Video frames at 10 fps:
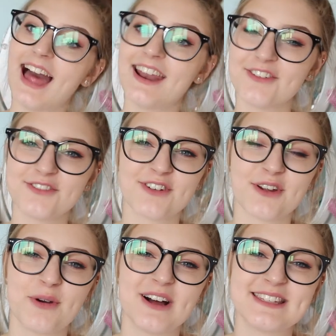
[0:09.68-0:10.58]
Hello
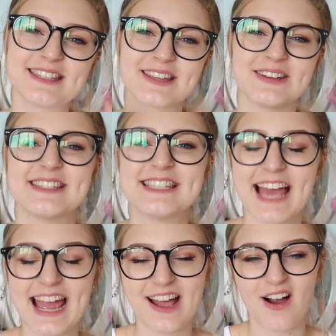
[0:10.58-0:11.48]
everyone, so
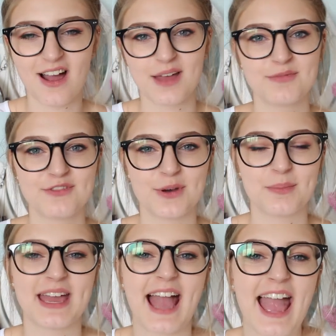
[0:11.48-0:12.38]
today I am
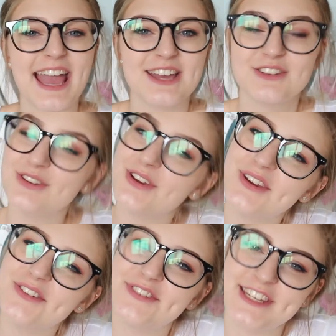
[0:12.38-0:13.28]
filming a
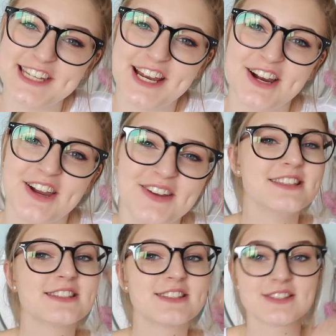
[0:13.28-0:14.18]
new video.
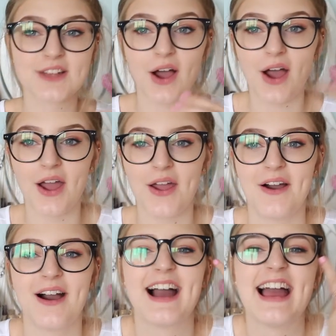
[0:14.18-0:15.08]
So,
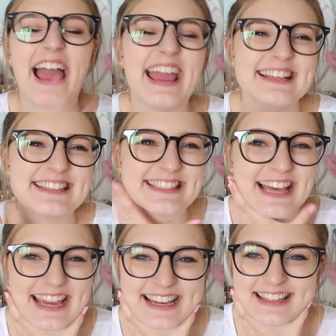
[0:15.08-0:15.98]
I hate
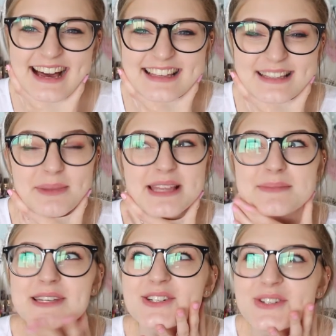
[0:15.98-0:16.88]
saying that because it
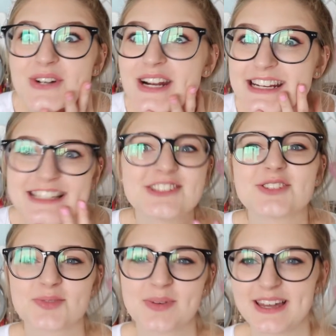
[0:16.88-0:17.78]
makes me
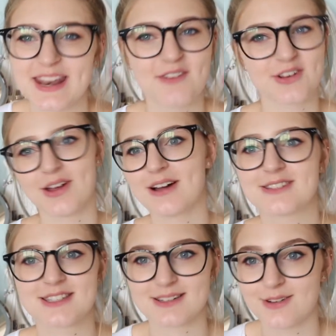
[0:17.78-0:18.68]
cringe, but I never know how
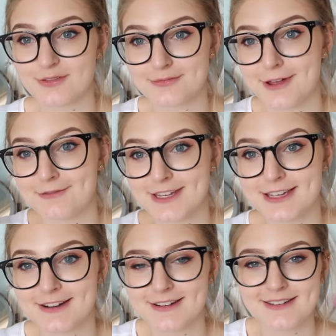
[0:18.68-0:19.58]
to start off my
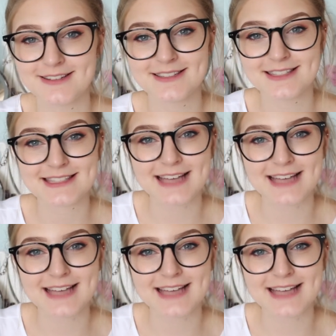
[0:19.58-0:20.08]
videos.